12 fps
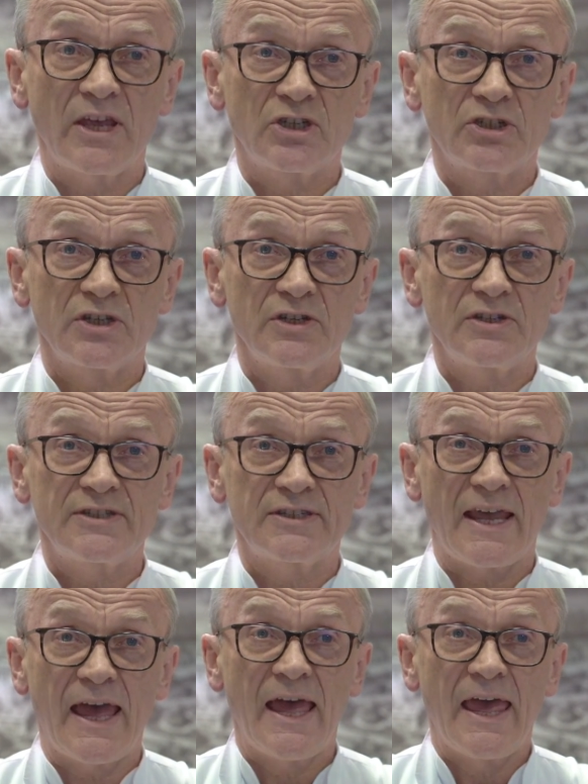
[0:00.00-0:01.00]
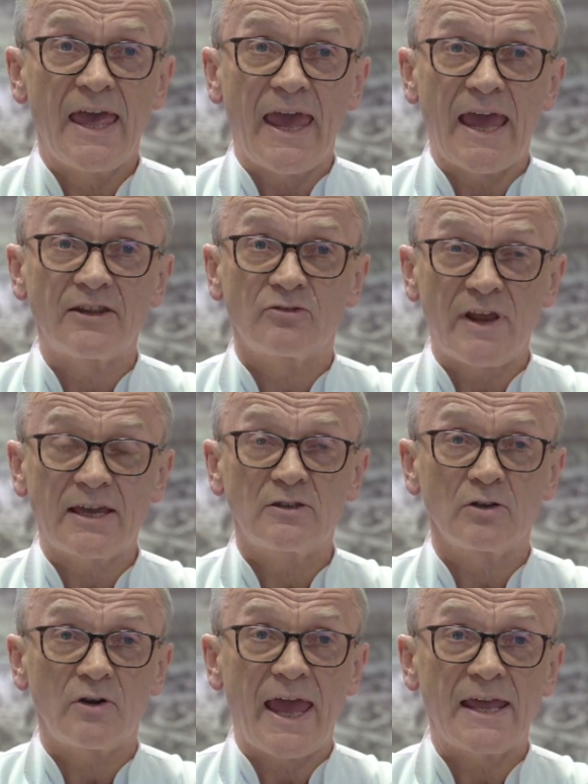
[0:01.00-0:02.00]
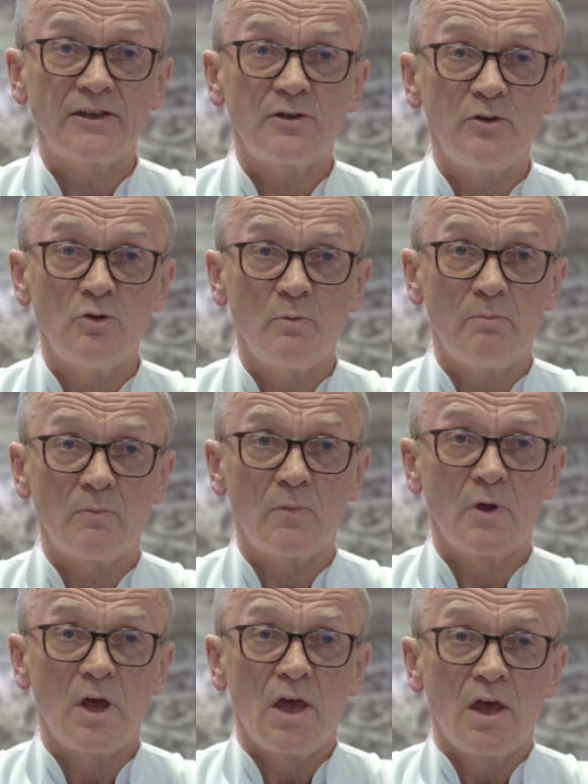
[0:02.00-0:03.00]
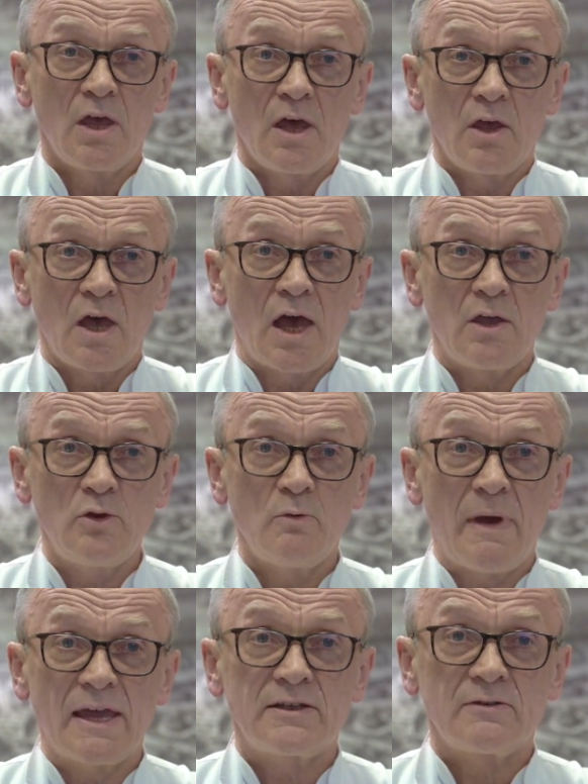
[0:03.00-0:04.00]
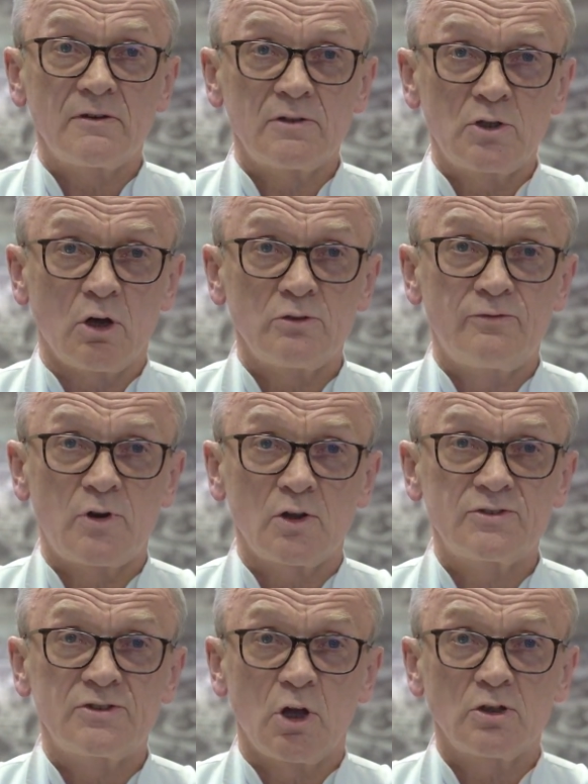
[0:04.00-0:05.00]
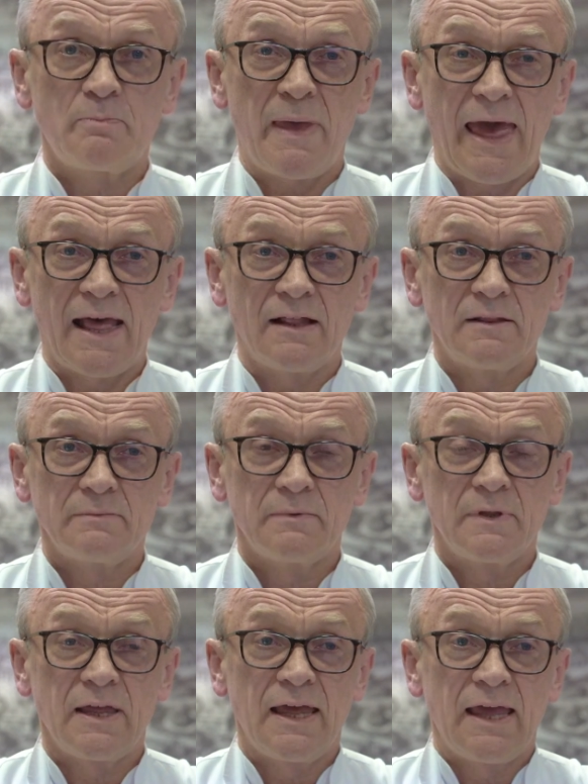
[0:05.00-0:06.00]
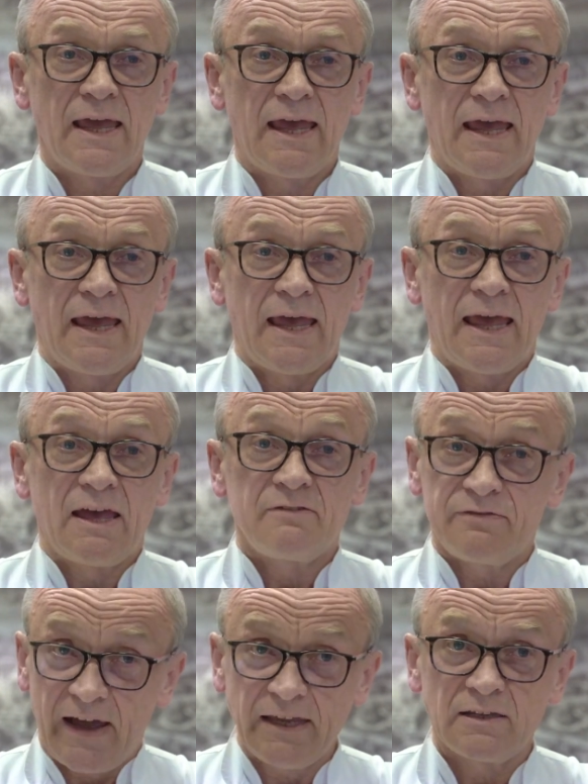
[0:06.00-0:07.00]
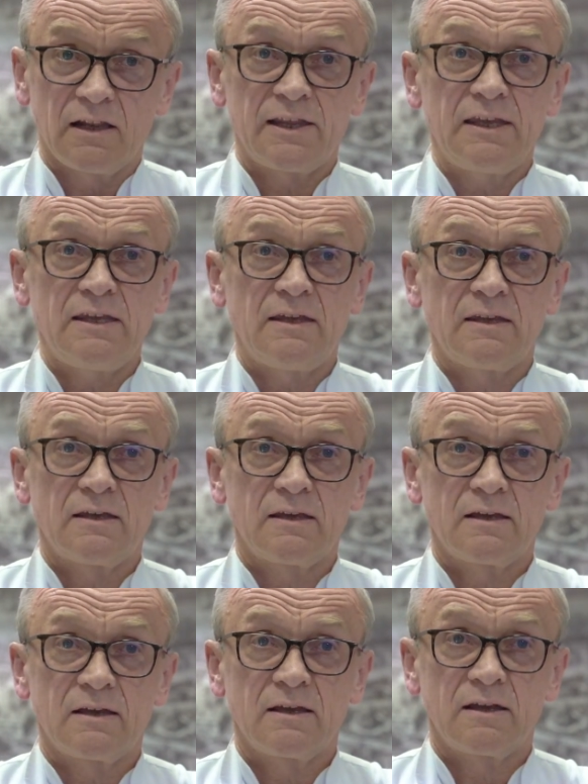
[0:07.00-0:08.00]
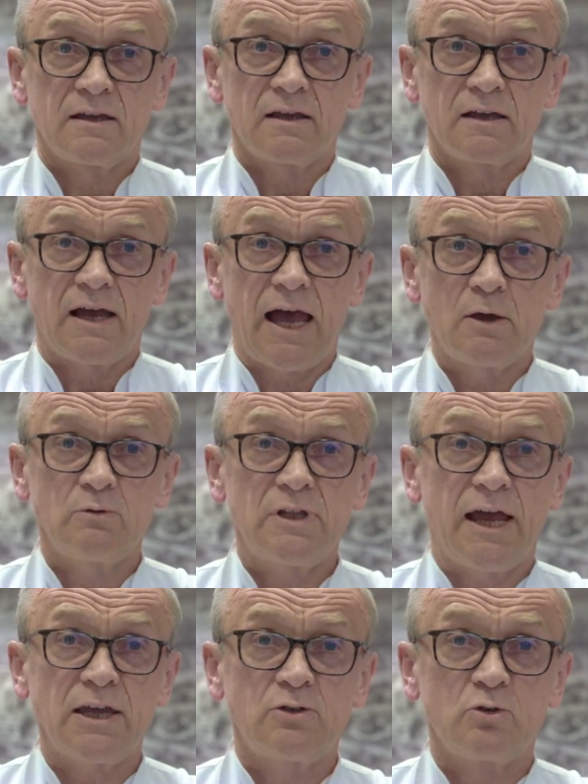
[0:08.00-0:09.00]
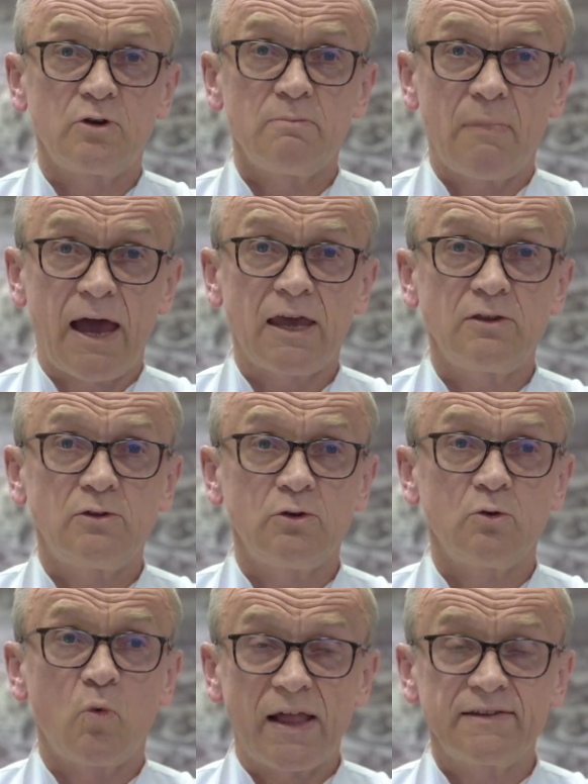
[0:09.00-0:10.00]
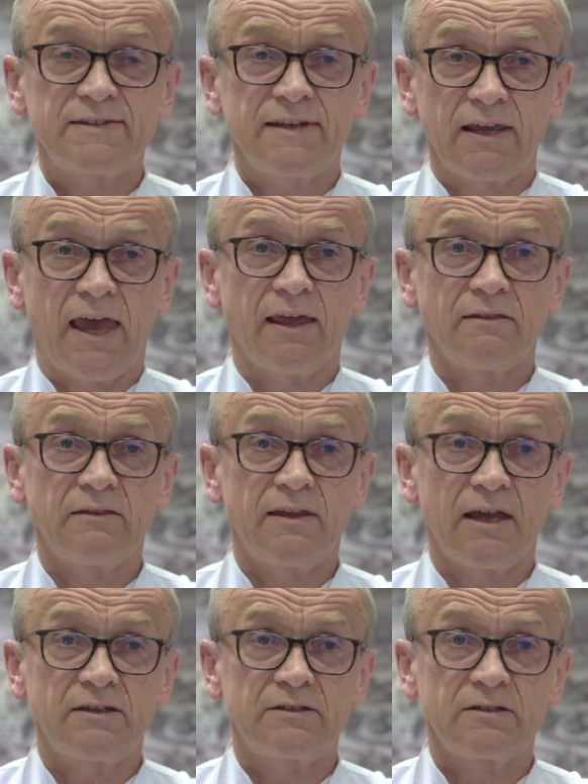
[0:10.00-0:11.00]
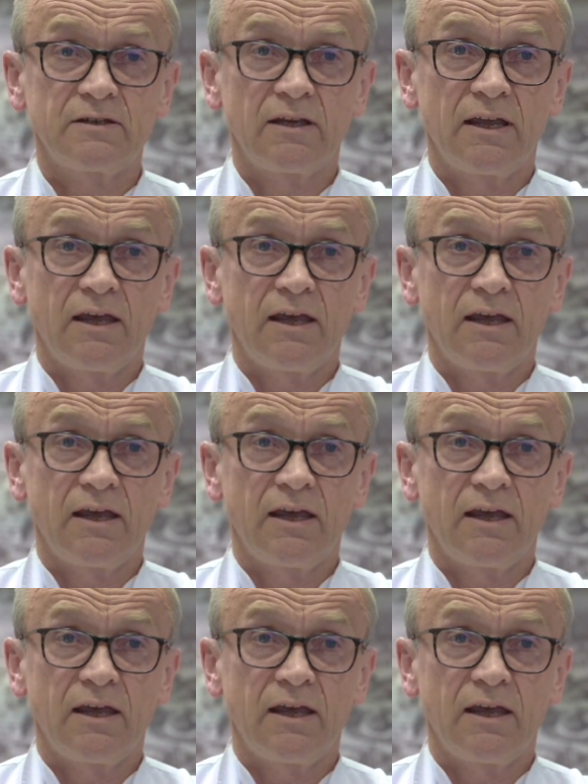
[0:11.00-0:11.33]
questions uh, at rector at um, umed.wroc.pl. Finally, I would like to remind you once again that